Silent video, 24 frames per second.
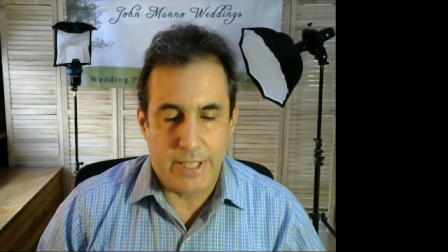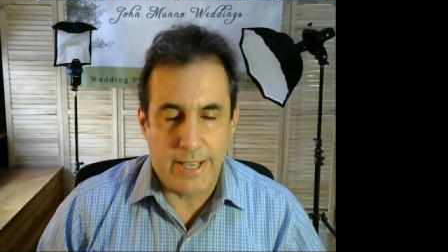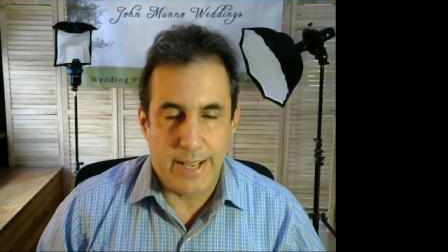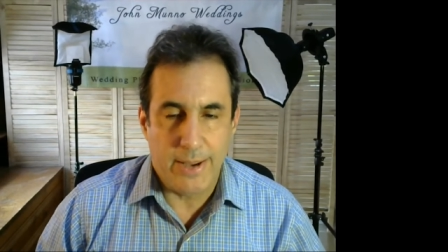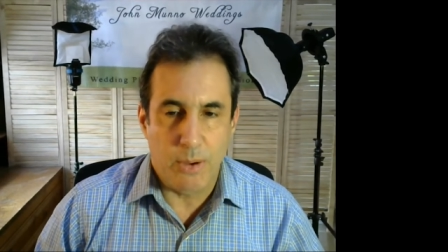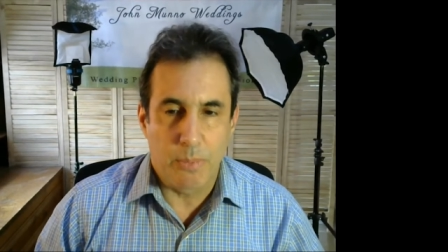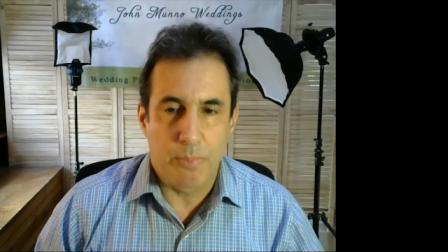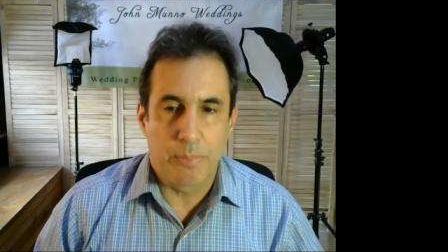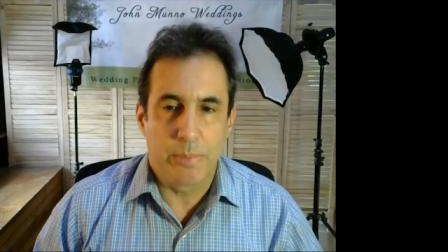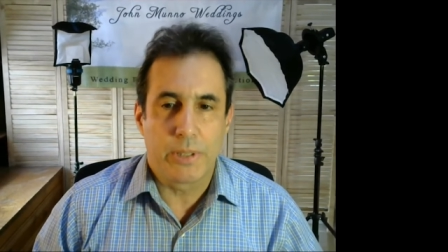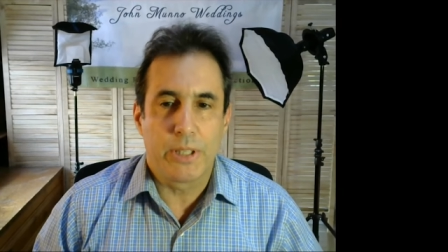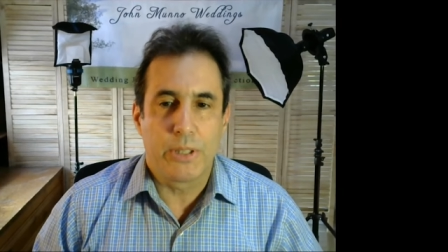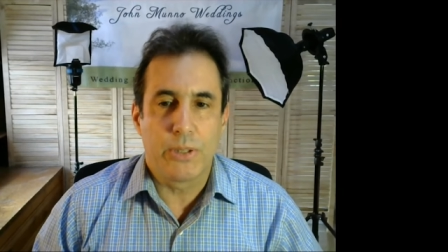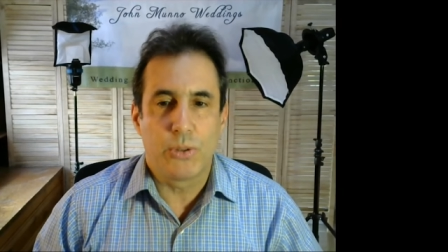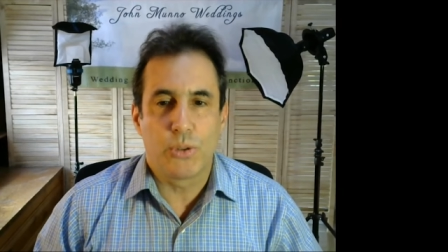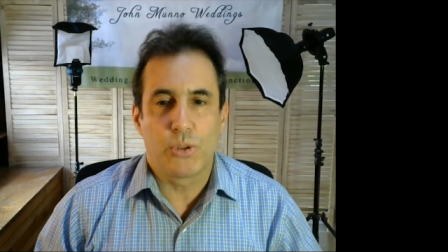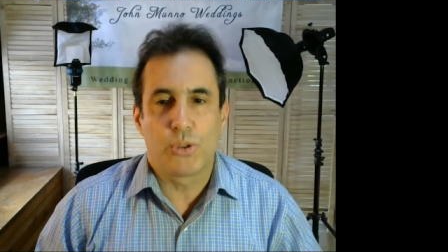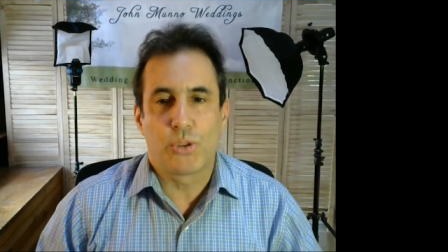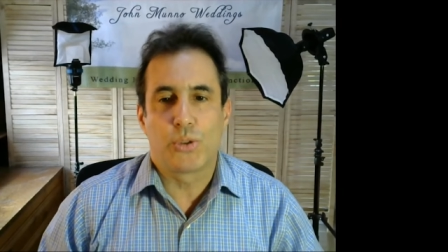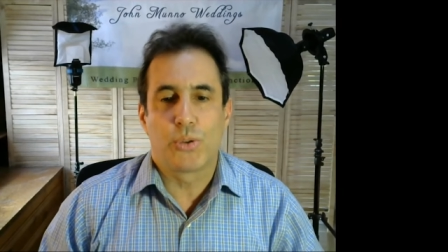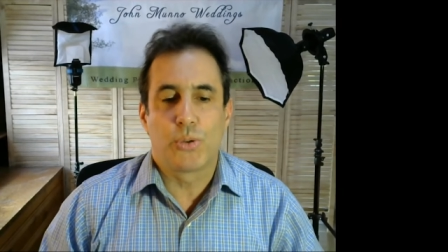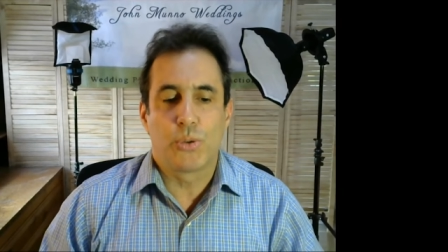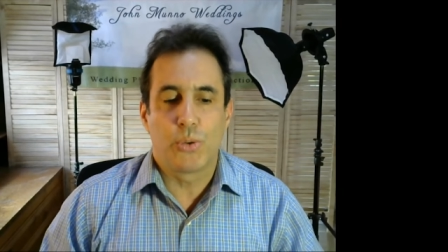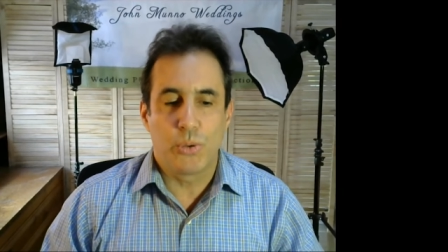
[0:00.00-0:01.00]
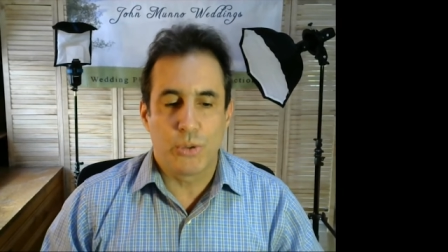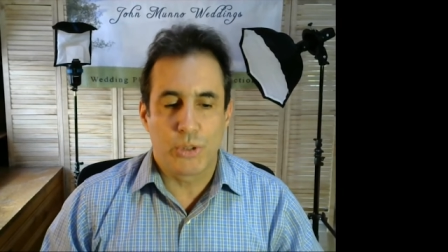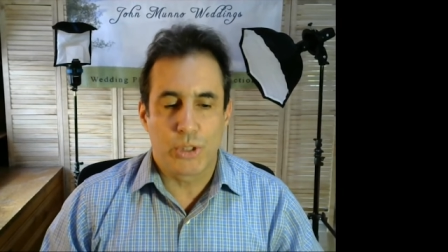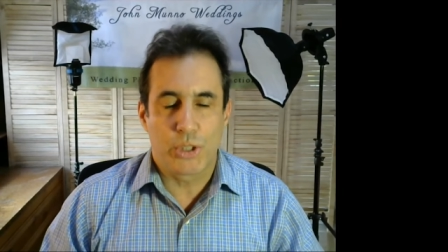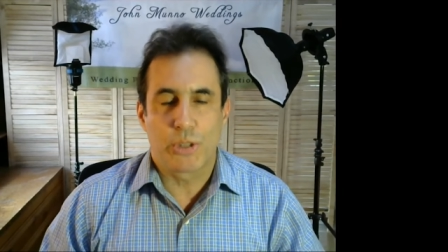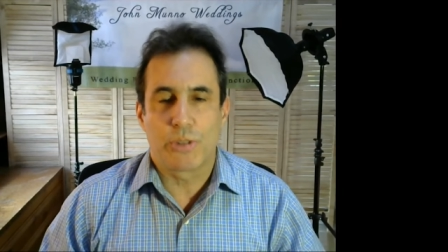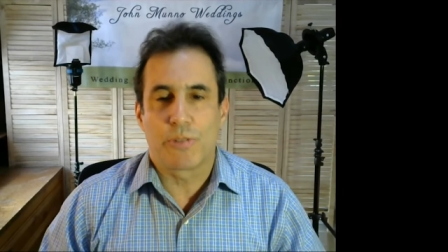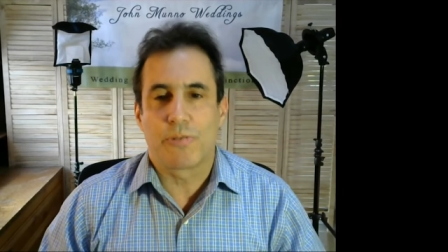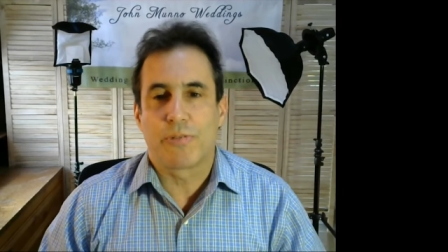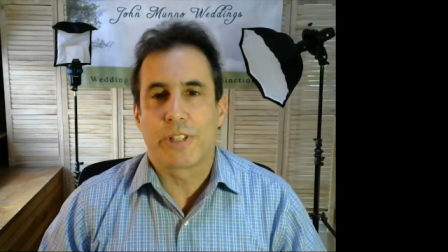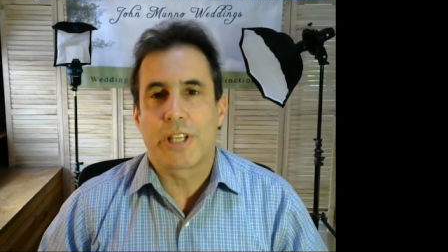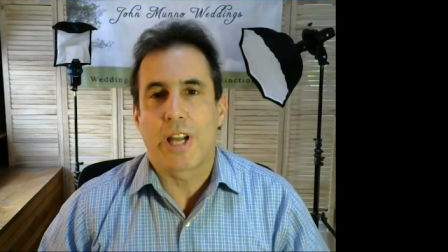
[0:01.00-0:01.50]
helping you choose
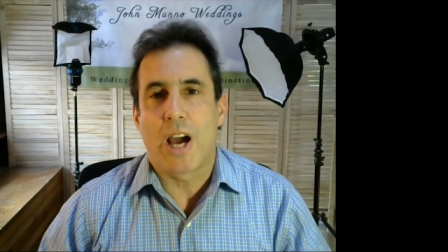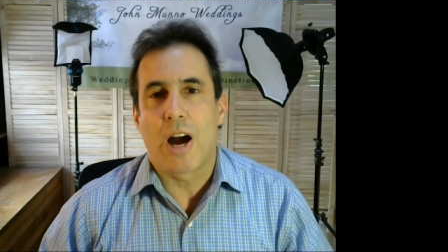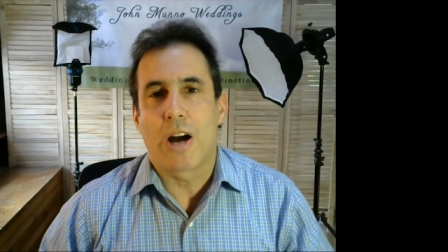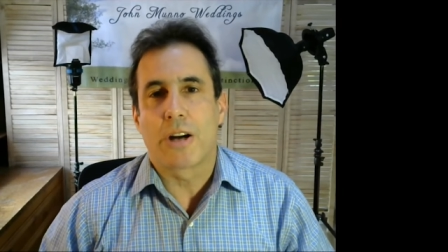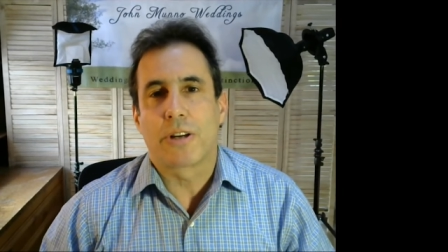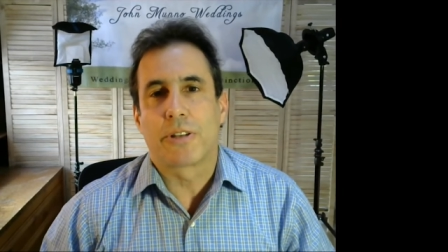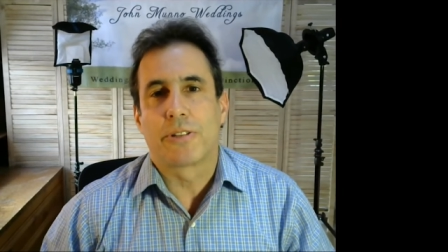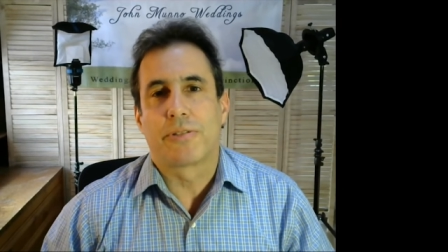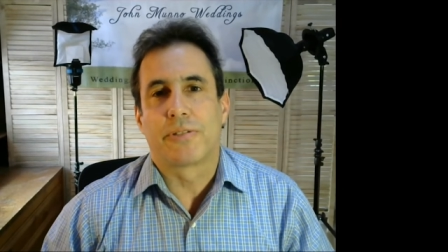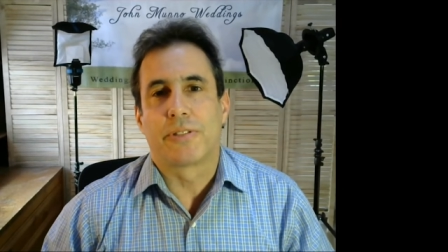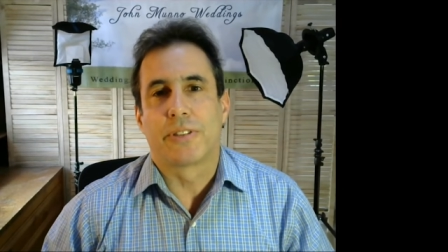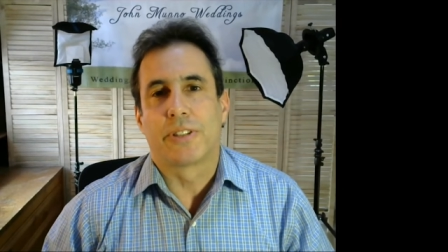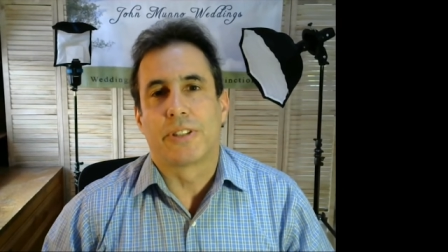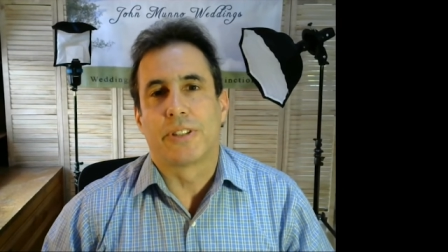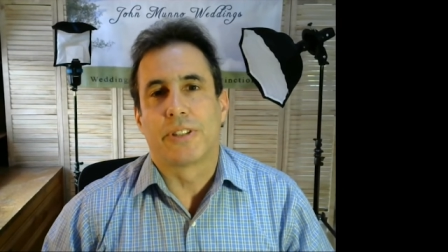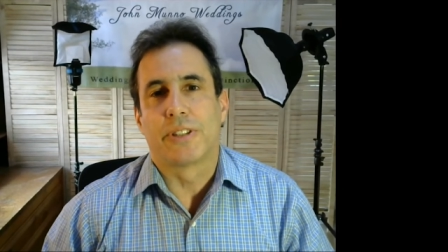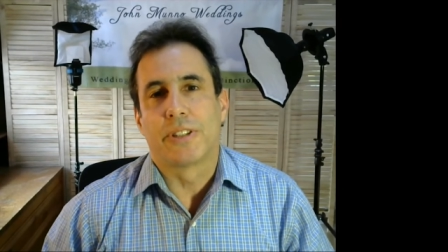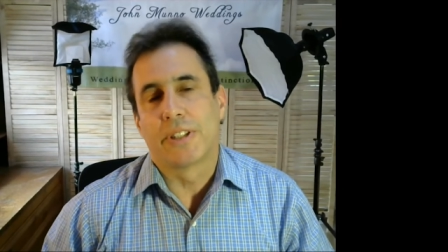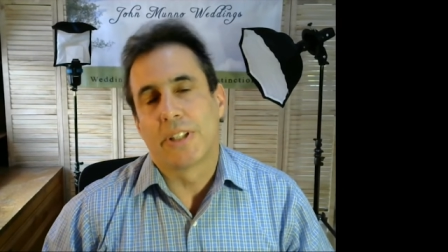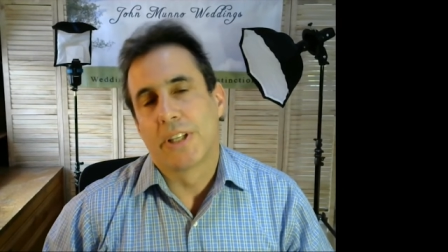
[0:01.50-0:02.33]
your photographer.